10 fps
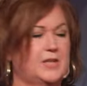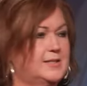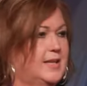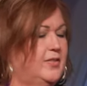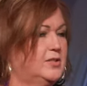I
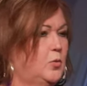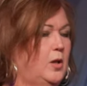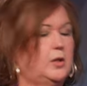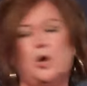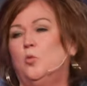said this a while
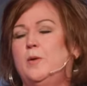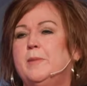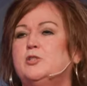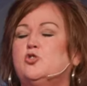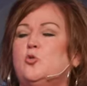ago. We
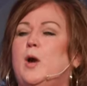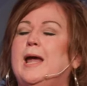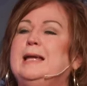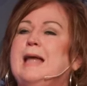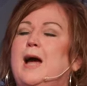must
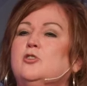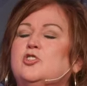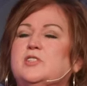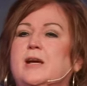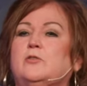train
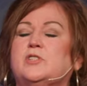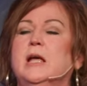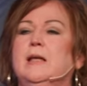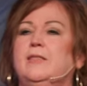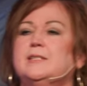ourselves.
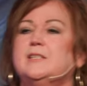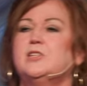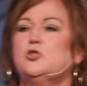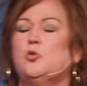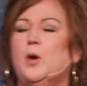This is
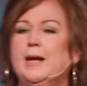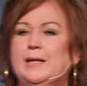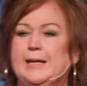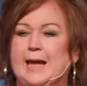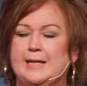a
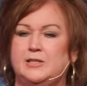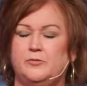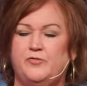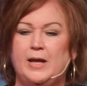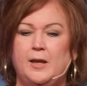training and
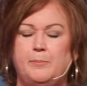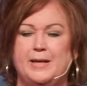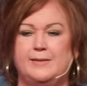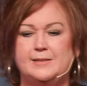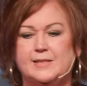
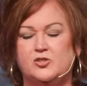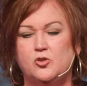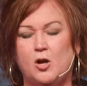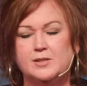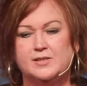developing. This is
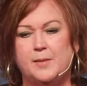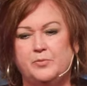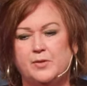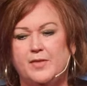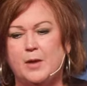not
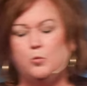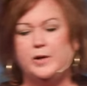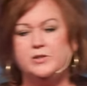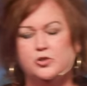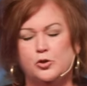something that
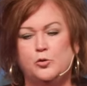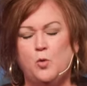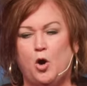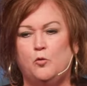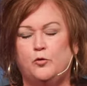we do
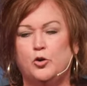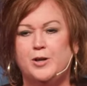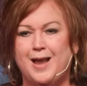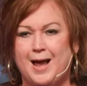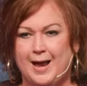
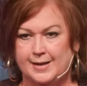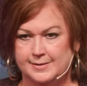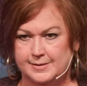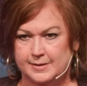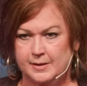overnight.
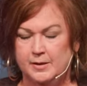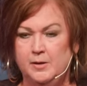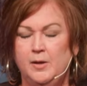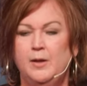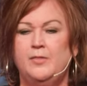
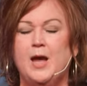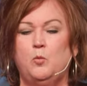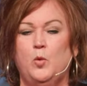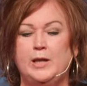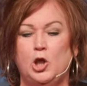That
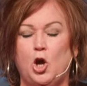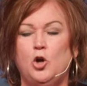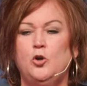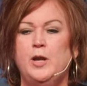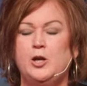we
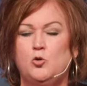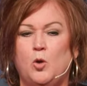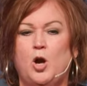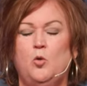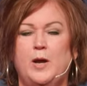learn and
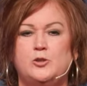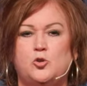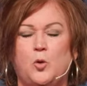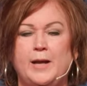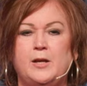grow and
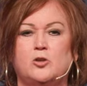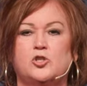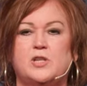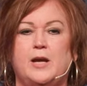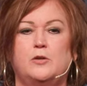train
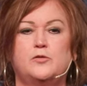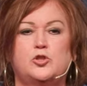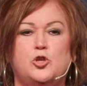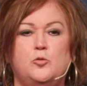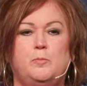ourselves
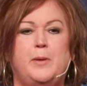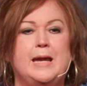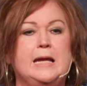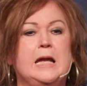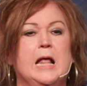to
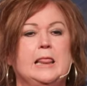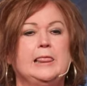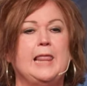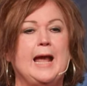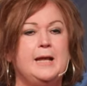be
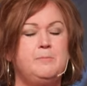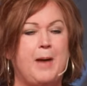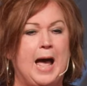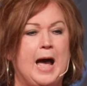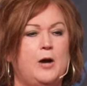led
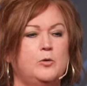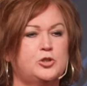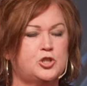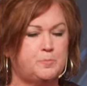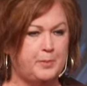by our
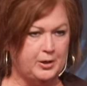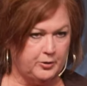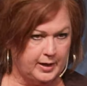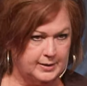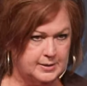
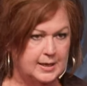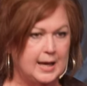spirit